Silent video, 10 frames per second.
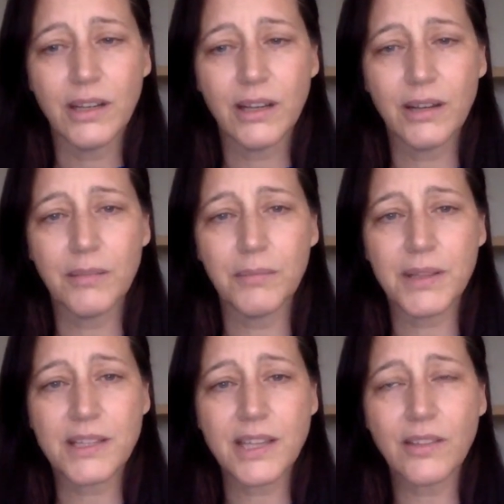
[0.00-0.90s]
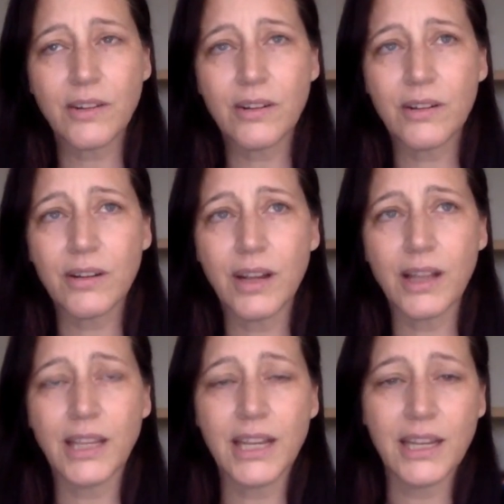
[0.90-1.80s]
Um, but this other
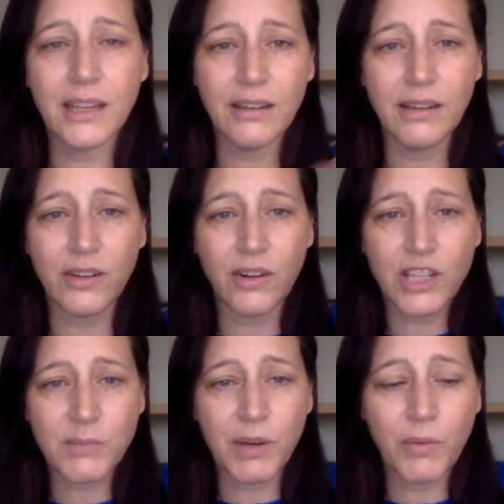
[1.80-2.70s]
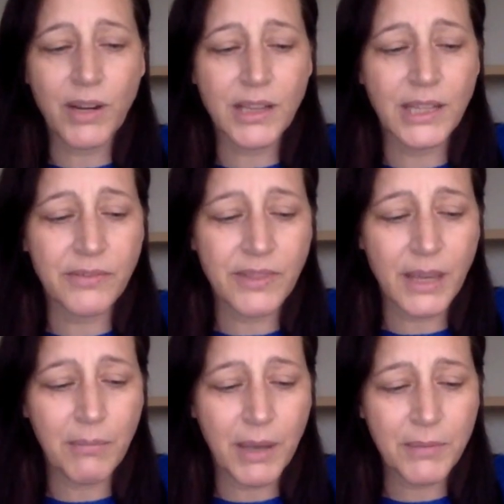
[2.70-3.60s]
lady and her husband, I want to lift
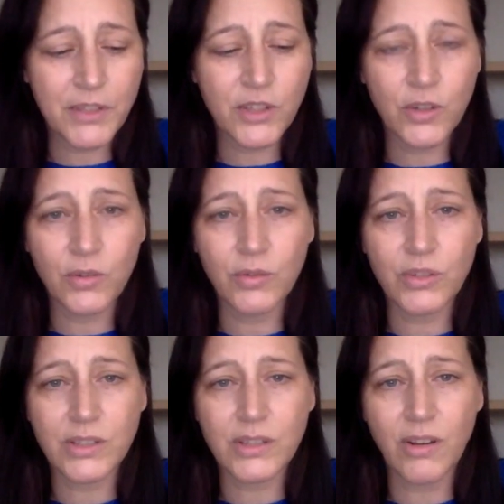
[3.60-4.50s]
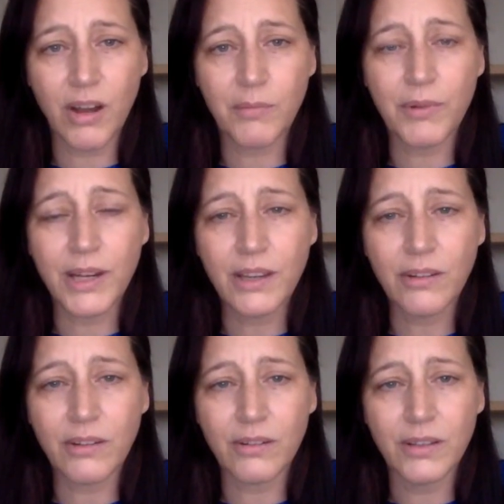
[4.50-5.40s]
them up to just God, bring
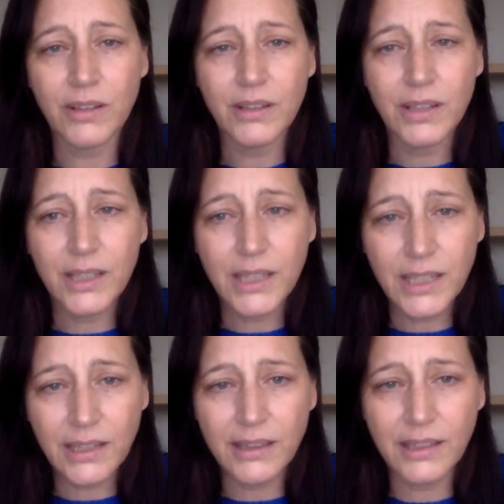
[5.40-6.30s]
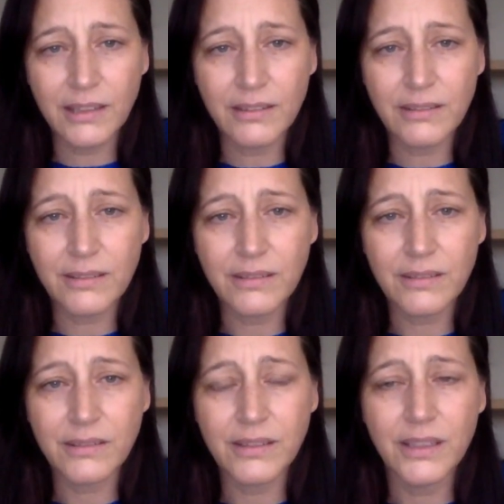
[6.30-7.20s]
your healing.
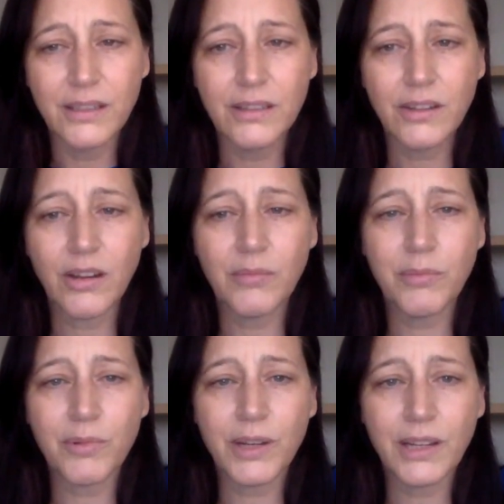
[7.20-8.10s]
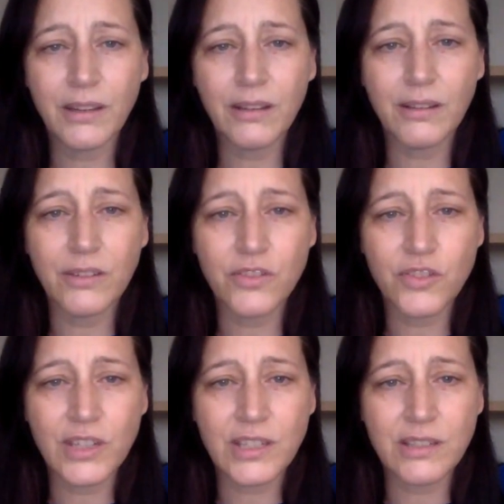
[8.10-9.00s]
God, bring
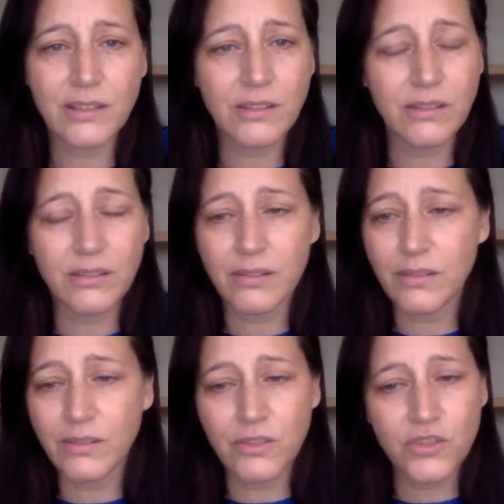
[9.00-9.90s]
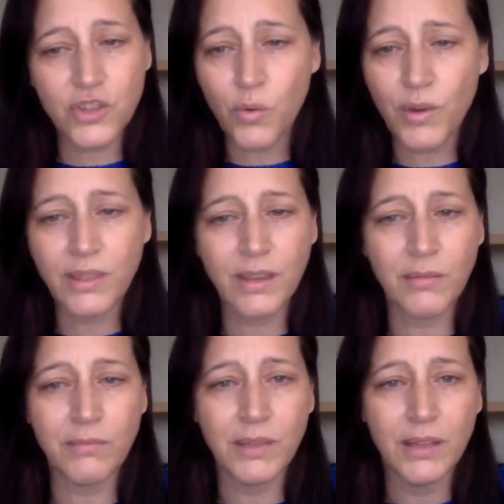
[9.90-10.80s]
just showing
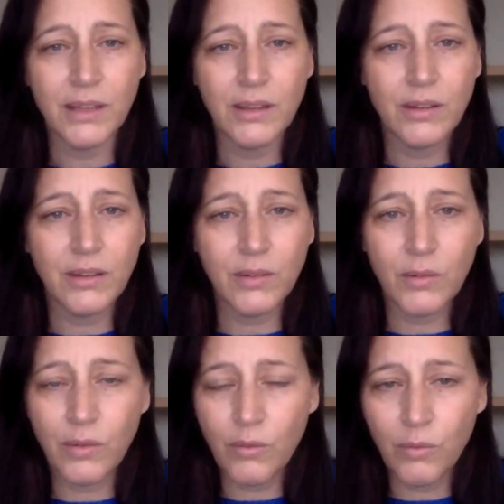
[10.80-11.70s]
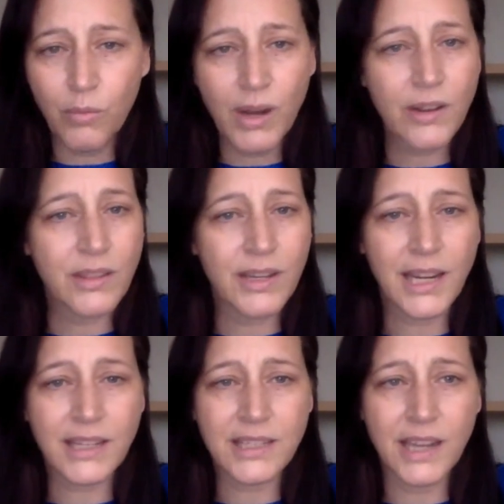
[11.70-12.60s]
them what are the
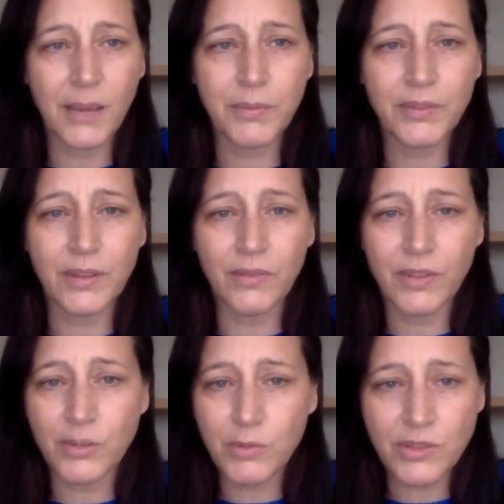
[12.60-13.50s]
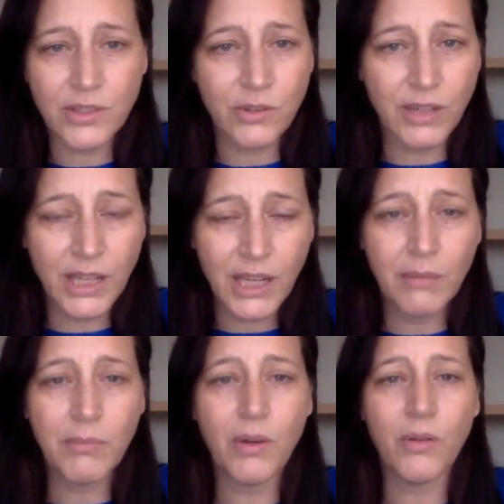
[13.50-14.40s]
next steps if they're supposed to do
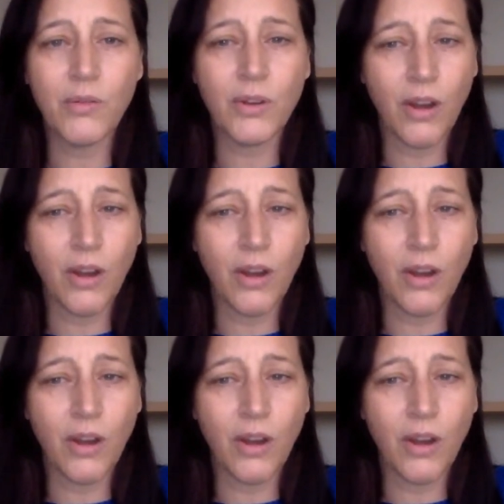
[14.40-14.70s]
chemo,